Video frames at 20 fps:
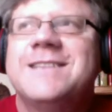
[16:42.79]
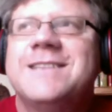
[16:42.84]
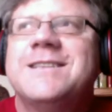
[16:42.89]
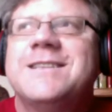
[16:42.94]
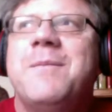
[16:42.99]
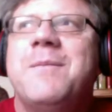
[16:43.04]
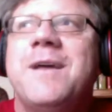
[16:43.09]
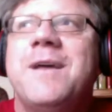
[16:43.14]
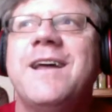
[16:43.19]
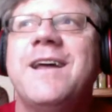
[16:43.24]

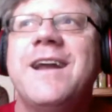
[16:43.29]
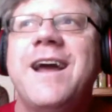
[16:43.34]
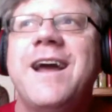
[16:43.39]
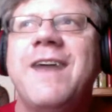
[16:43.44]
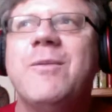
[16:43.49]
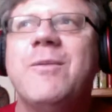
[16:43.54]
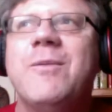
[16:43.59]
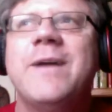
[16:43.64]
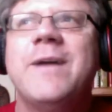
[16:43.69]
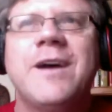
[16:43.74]
something that
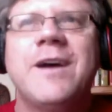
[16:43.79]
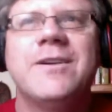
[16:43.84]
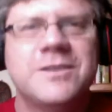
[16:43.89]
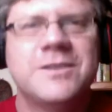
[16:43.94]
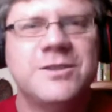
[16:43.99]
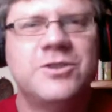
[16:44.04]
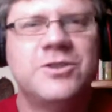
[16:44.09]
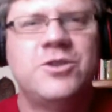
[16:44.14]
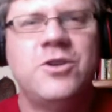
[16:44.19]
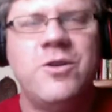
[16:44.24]
everybody else
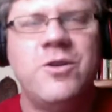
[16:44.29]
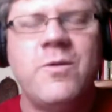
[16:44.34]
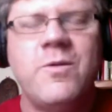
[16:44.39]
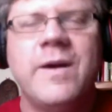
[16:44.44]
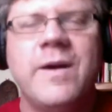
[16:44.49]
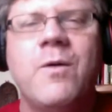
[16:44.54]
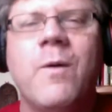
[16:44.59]
is doing.